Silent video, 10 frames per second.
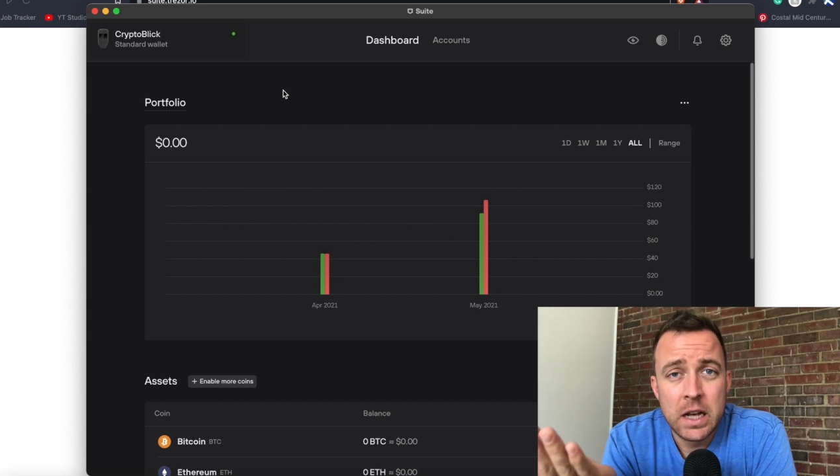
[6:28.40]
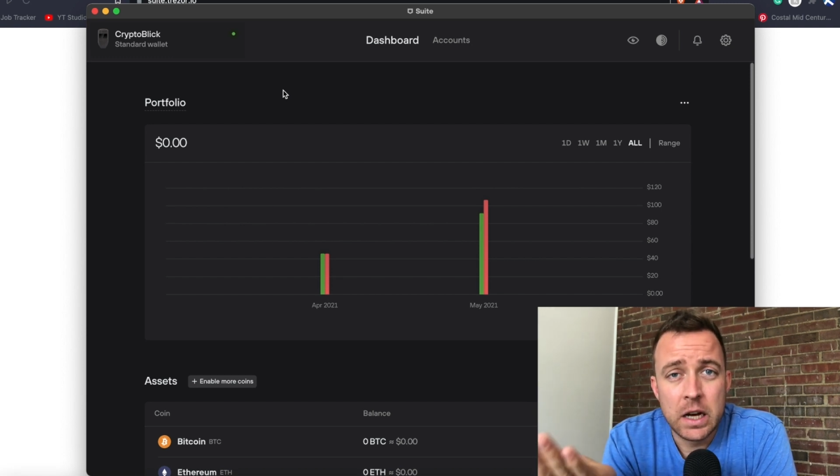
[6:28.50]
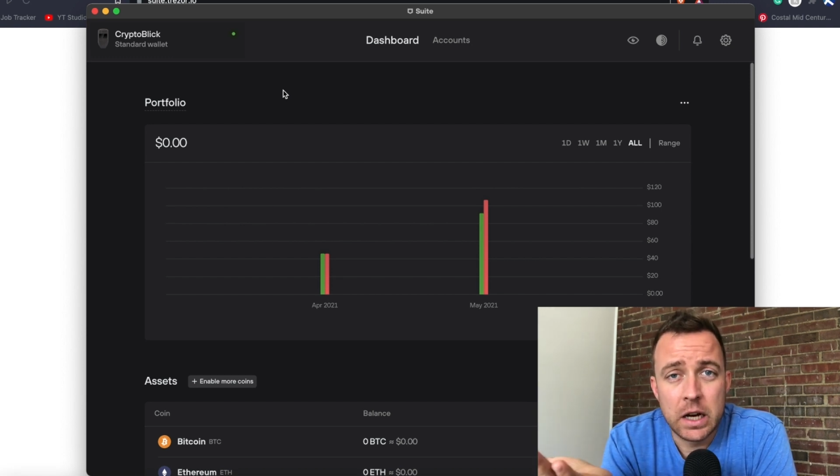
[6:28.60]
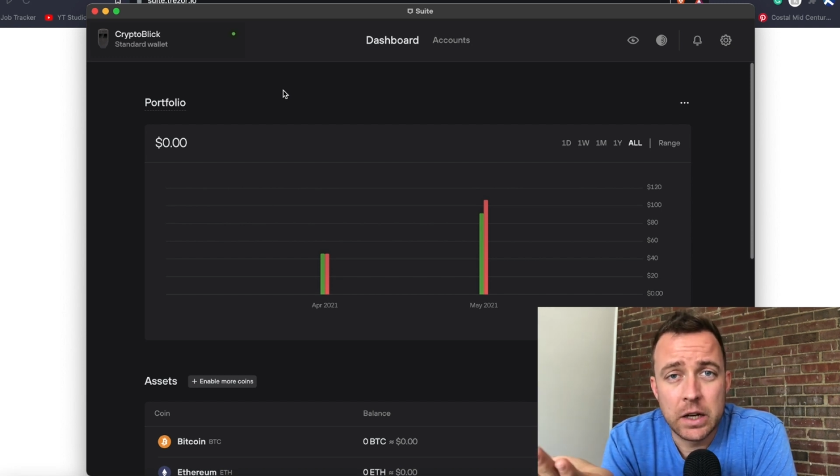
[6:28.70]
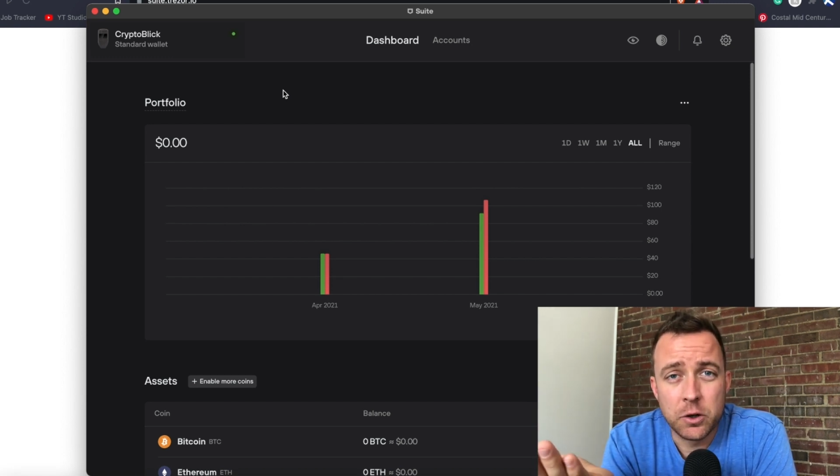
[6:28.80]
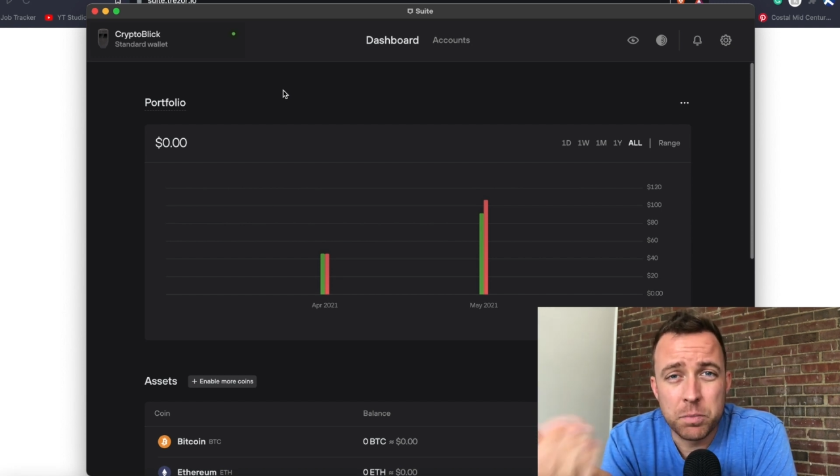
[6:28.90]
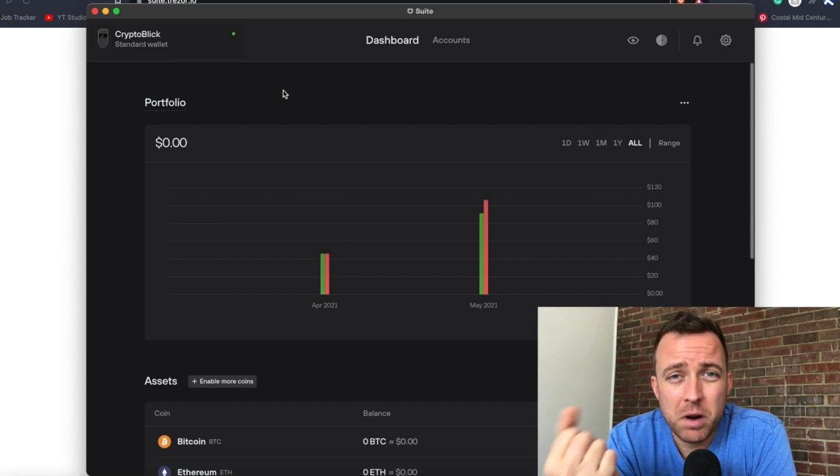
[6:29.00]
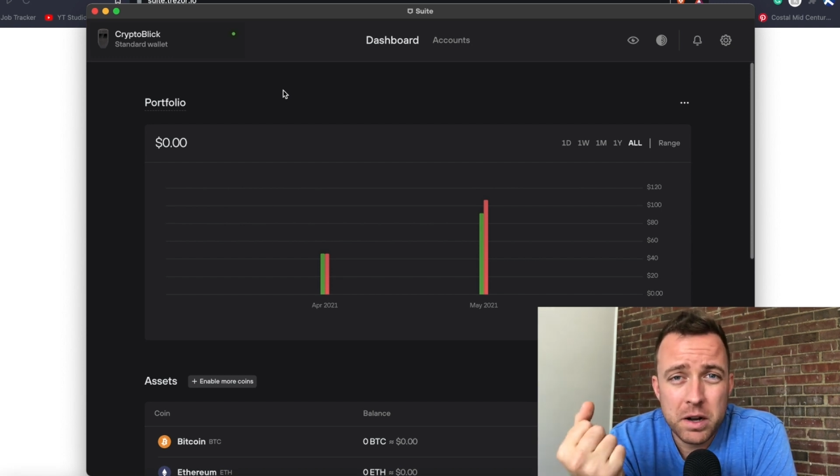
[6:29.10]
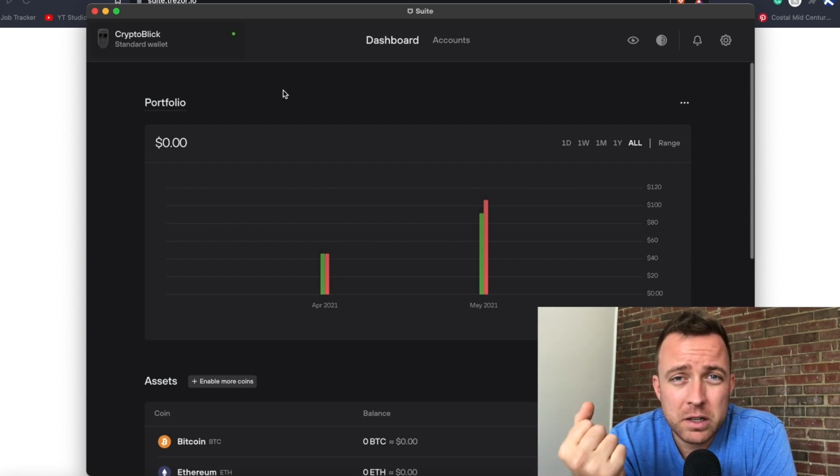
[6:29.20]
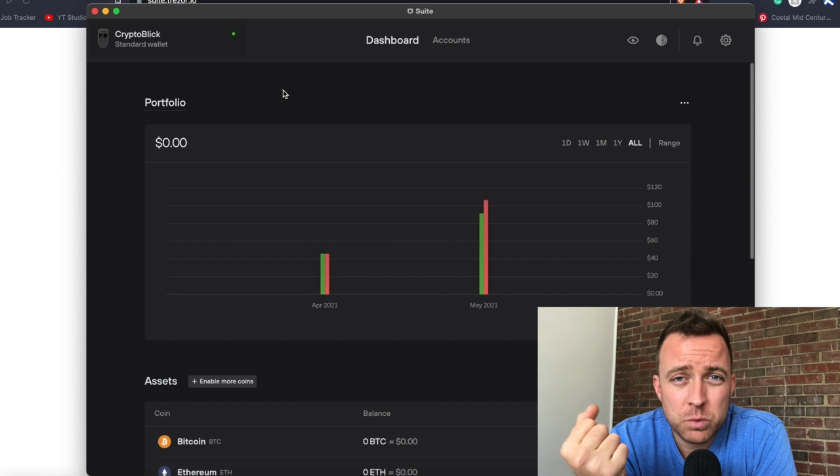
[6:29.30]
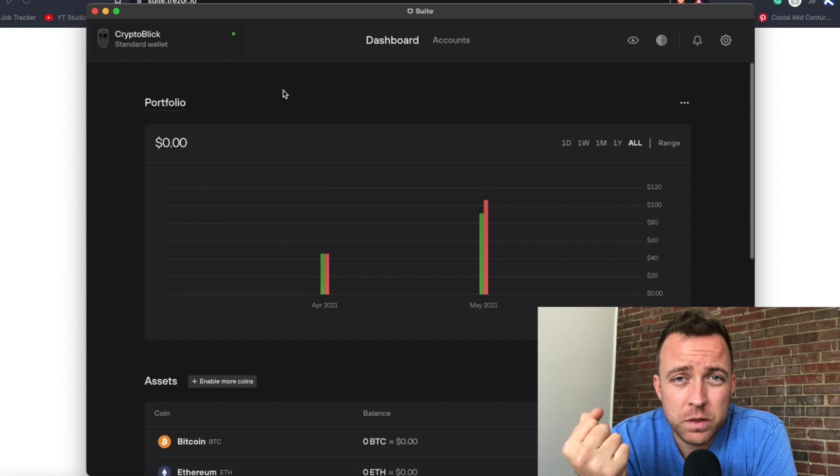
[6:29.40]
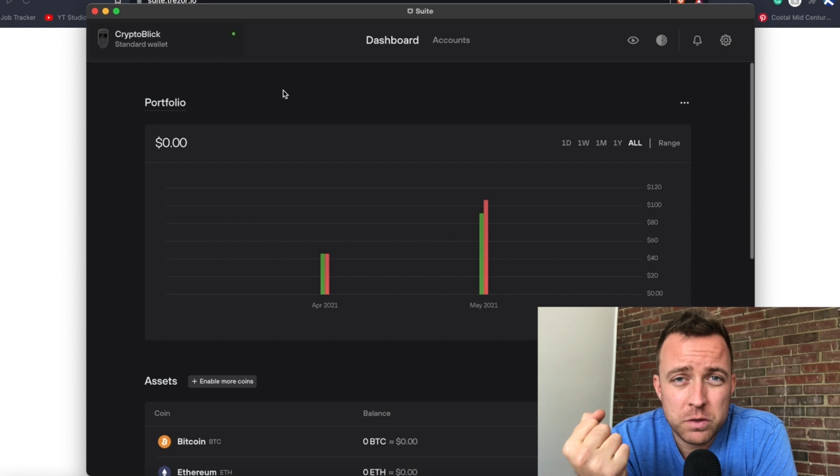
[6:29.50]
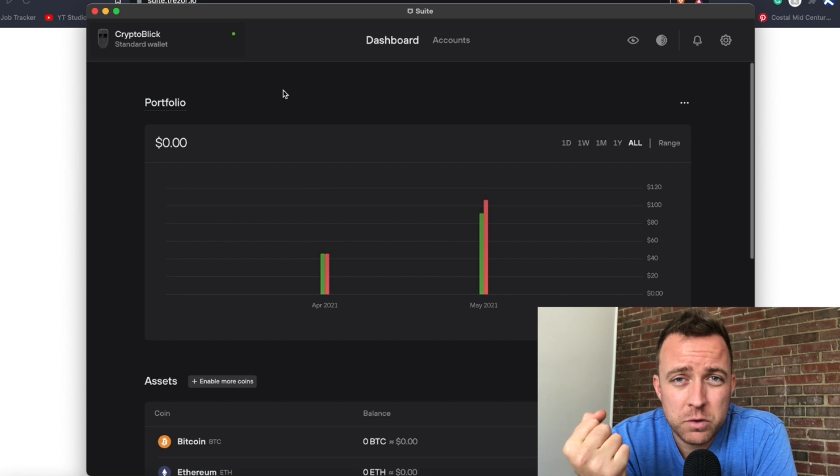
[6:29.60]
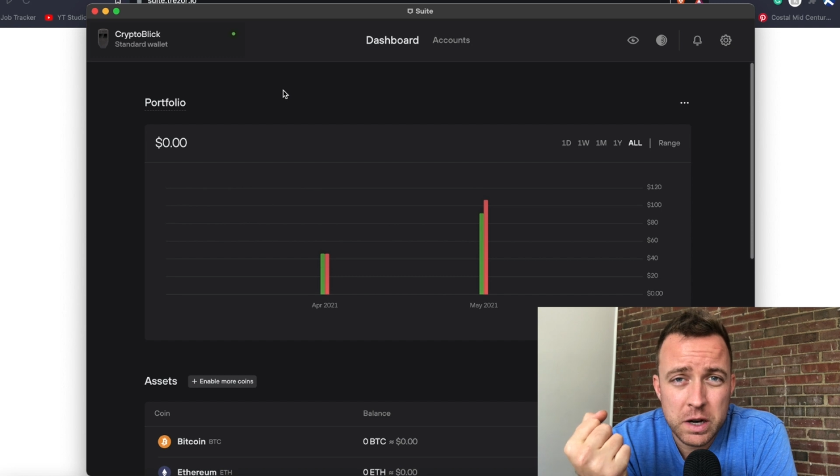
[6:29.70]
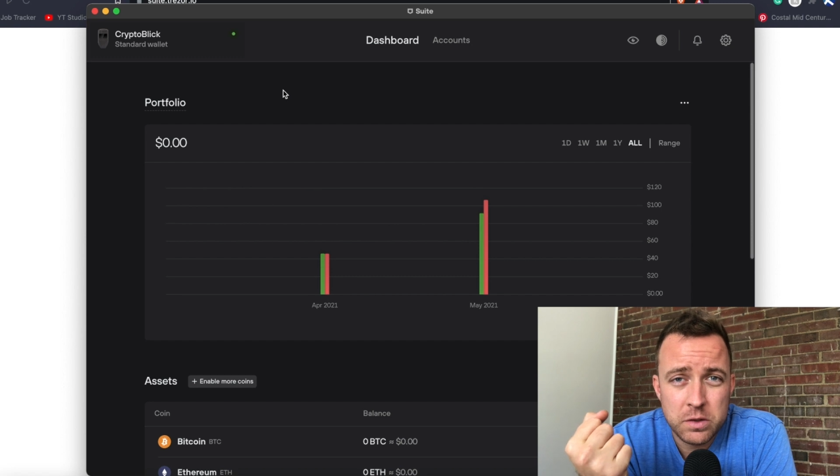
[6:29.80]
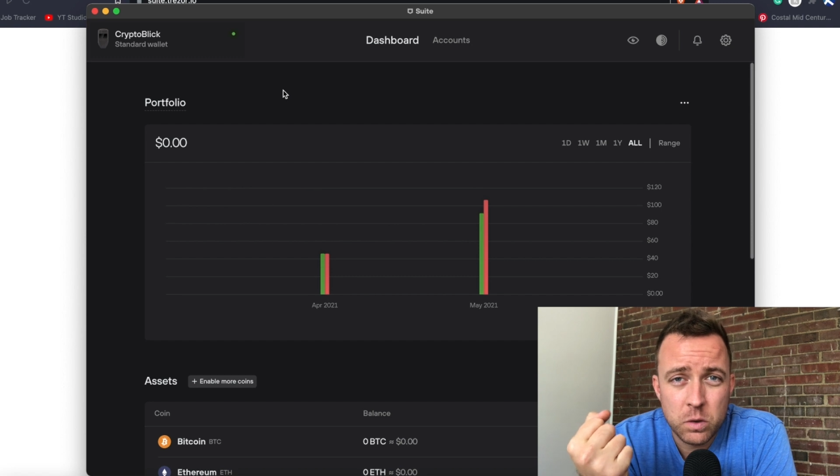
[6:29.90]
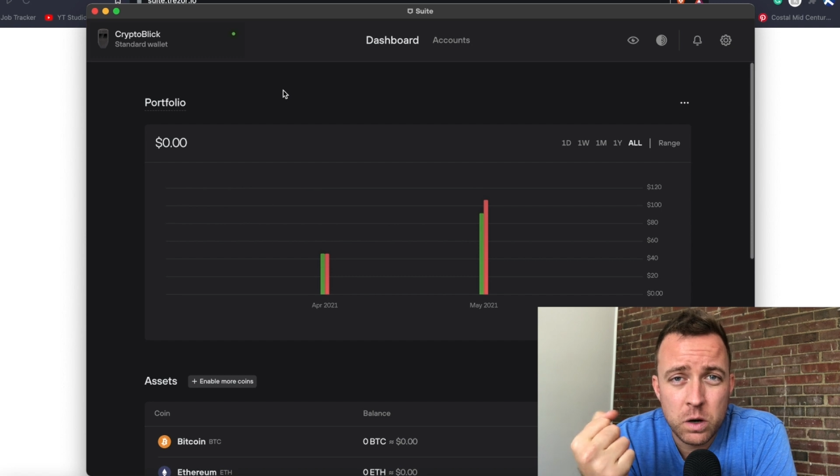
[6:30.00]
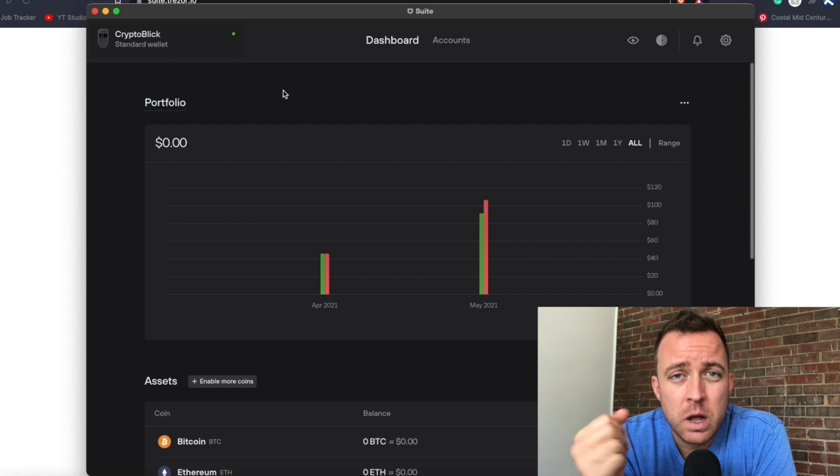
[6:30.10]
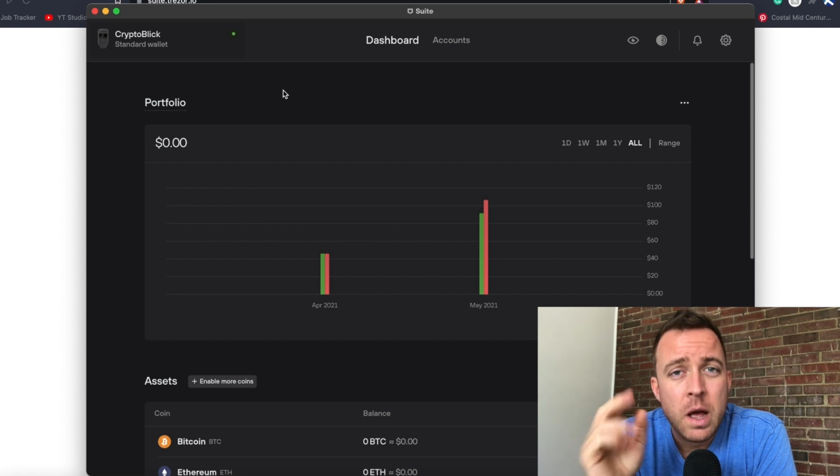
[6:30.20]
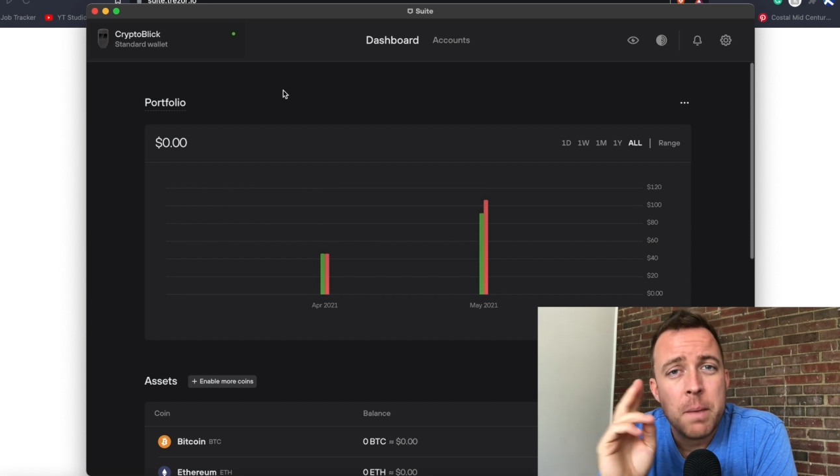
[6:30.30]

uh, your products with Trezor,